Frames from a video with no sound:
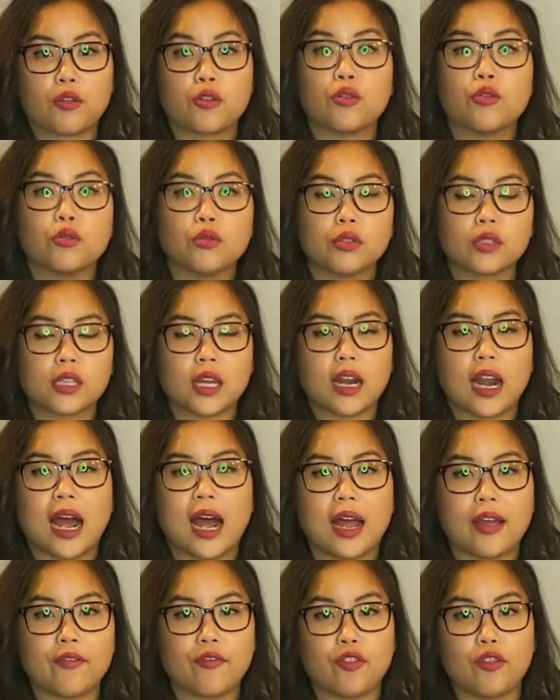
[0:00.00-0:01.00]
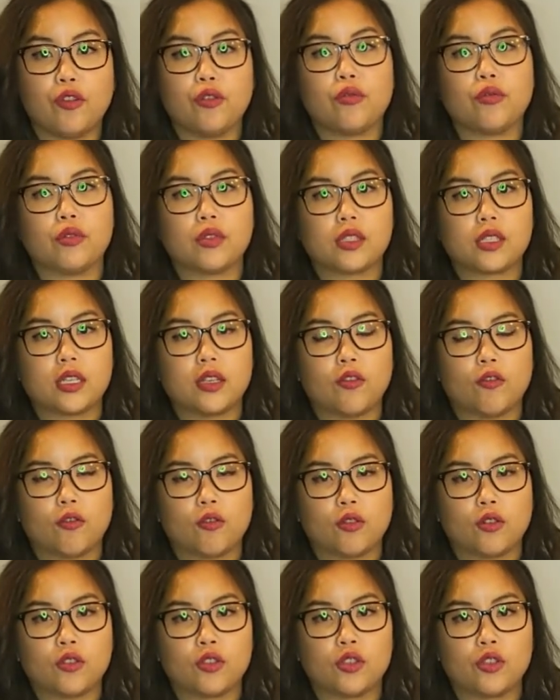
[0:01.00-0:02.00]
tools that I've used in
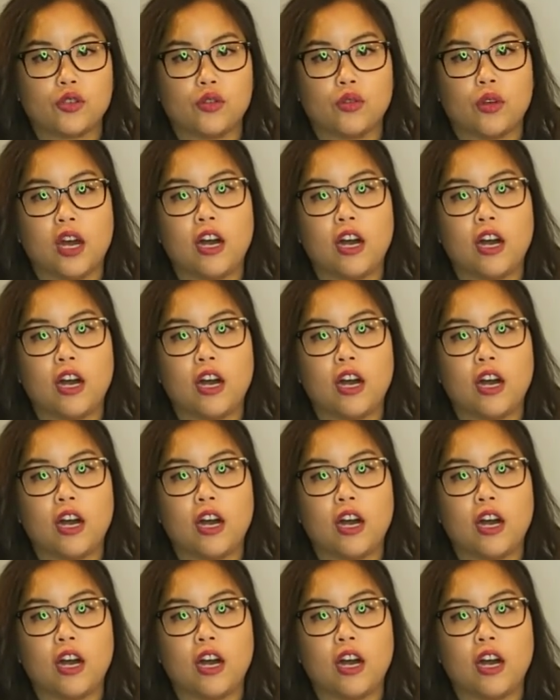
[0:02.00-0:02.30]
order to